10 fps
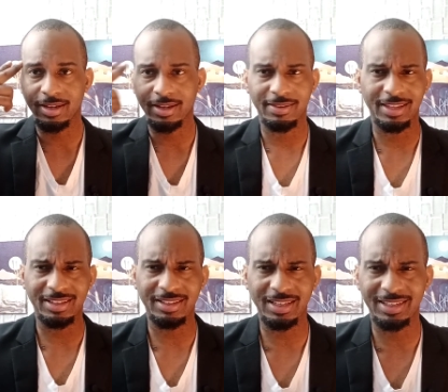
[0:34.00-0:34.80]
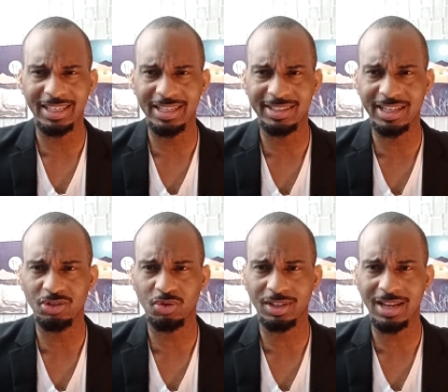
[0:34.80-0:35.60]
this is a
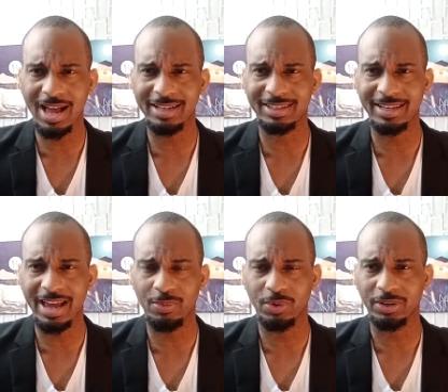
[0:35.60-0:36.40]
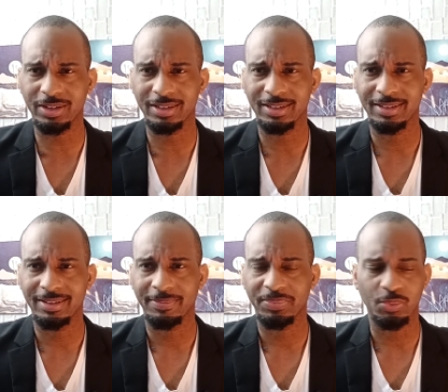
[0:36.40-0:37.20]
decentralized network
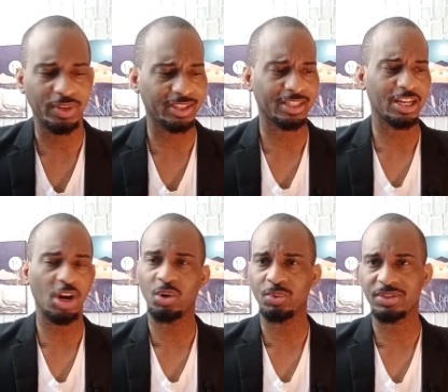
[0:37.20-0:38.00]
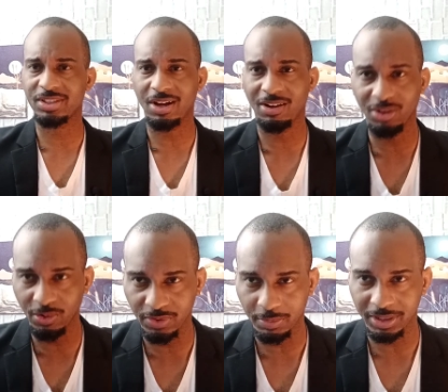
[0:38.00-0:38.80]
with nodes all
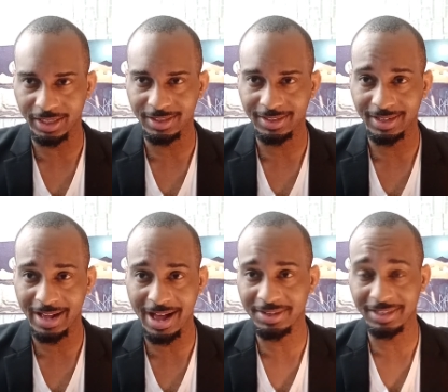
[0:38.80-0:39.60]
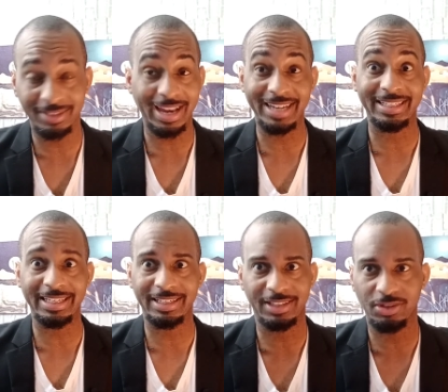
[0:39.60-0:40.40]
over the place. How could a
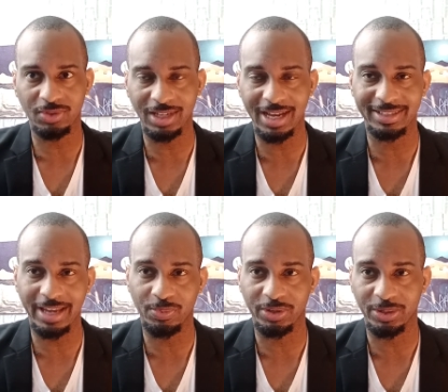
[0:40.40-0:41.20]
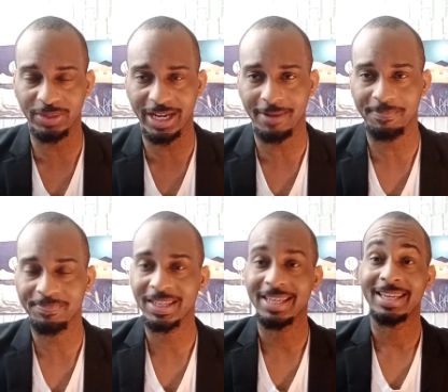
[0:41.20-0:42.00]
decentralized network go down?
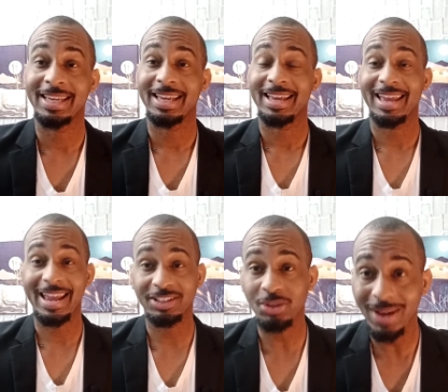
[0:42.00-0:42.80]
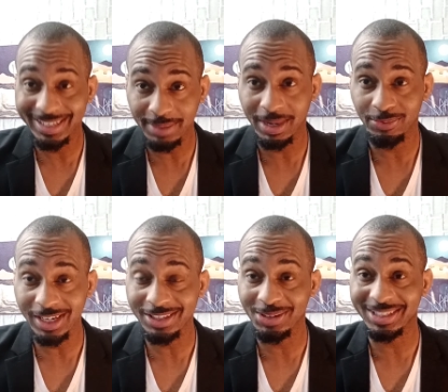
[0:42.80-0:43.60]
And so I did my
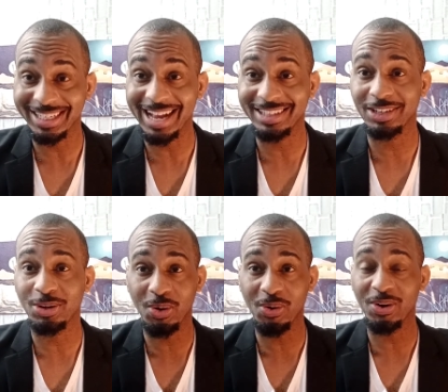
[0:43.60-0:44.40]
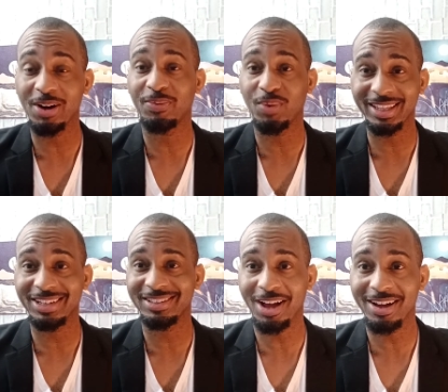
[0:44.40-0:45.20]
research and got to the core of what
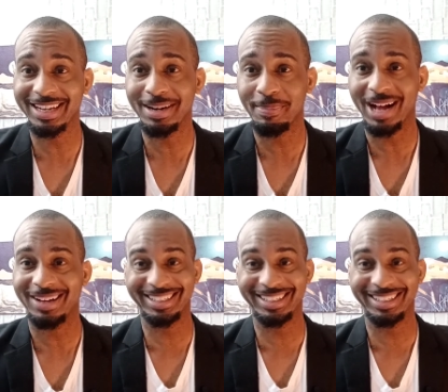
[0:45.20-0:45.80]
they're talking about.